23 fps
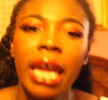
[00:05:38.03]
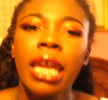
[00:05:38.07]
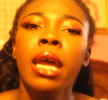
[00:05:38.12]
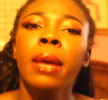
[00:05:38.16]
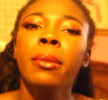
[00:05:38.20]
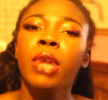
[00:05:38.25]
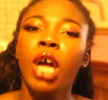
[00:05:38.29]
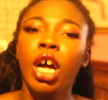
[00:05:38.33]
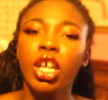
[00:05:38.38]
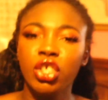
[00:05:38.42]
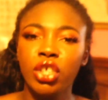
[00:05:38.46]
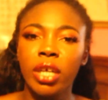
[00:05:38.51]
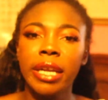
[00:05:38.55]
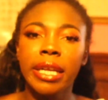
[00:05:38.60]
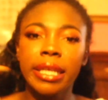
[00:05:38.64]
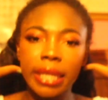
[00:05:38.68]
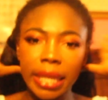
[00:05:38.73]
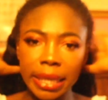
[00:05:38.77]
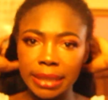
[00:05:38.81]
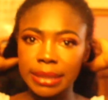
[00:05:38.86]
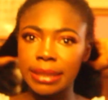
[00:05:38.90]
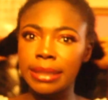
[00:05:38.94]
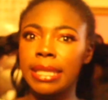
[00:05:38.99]
And I'm not trying to
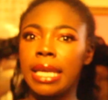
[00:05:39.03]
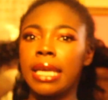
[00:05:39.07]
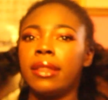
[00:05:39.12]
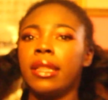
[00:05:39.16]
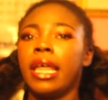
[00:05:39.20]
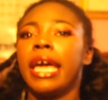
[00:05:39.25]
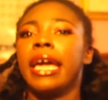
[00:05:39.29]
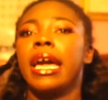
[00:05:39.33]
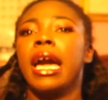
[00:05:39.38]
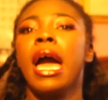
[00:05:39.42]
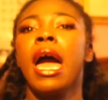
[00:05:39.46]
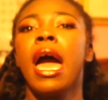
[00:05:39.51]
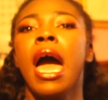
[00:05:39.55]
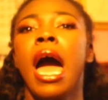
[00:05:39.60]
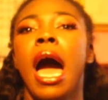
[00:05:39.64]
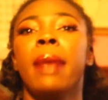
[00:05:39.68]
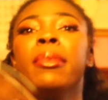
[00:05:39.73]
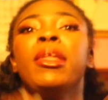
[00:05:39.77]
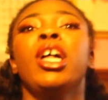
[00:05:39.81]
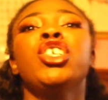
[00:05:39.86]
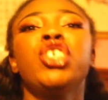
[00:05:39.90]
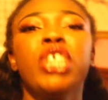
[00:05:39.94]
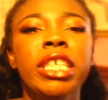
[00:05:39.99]
like say like,
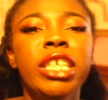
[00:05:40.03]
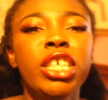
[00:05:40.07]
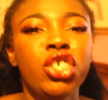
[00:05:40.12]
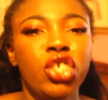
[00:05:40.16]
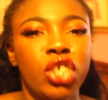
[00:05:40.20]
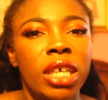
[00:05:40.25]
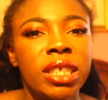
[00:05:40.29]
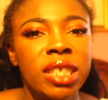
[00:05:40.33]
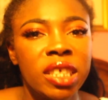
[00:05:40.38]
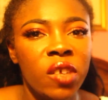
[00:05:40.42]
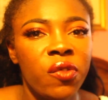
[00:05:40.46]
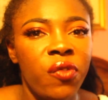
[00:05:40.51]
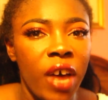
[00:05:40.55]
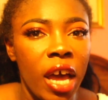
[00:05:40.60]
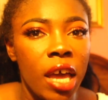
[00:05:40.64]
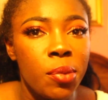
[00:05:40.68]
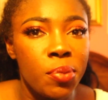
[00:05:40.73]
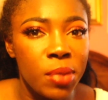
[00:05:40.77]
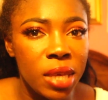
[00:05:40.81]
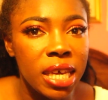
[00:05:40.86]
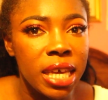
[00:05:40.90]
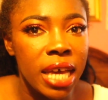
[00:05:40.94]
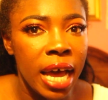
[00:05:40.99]
I'm not trying to justify me